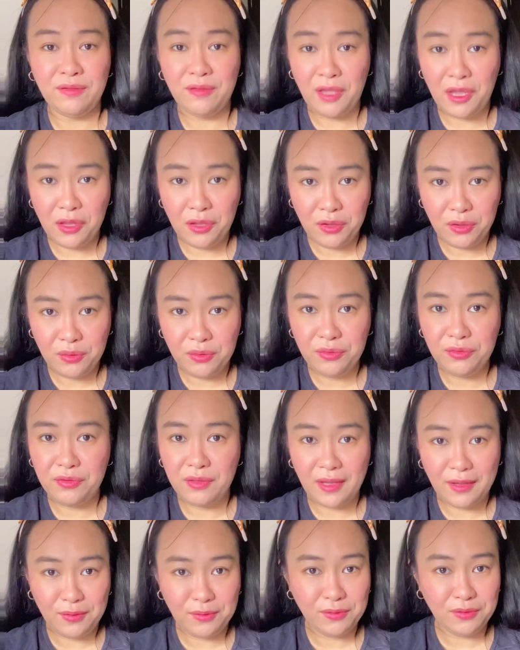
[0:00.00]
thank you
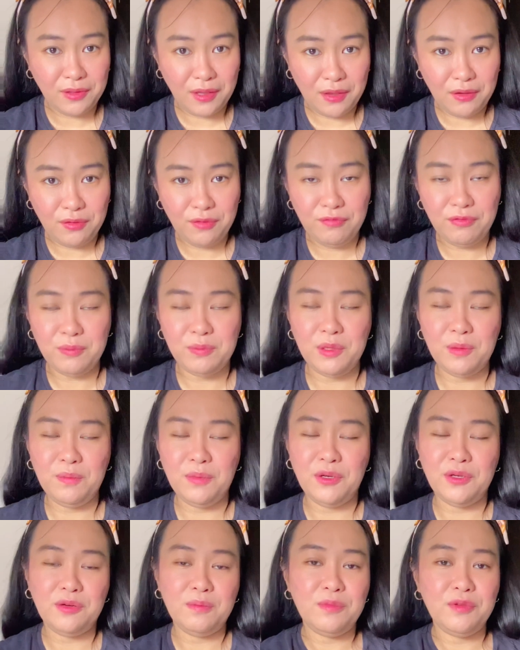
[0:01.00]
from the
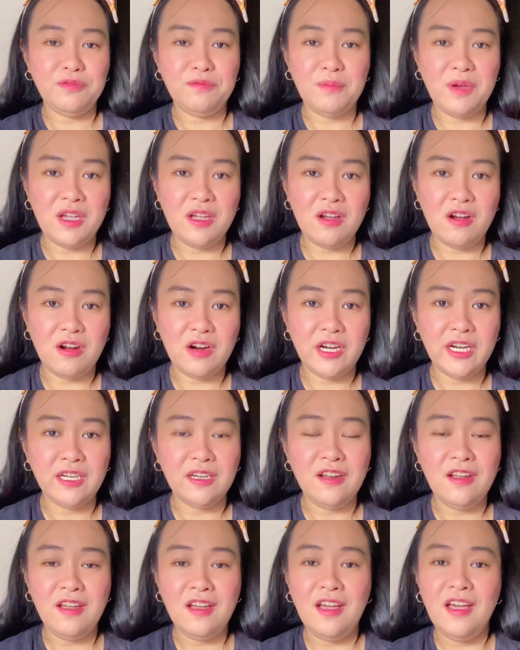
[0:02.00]
bottom of my heart.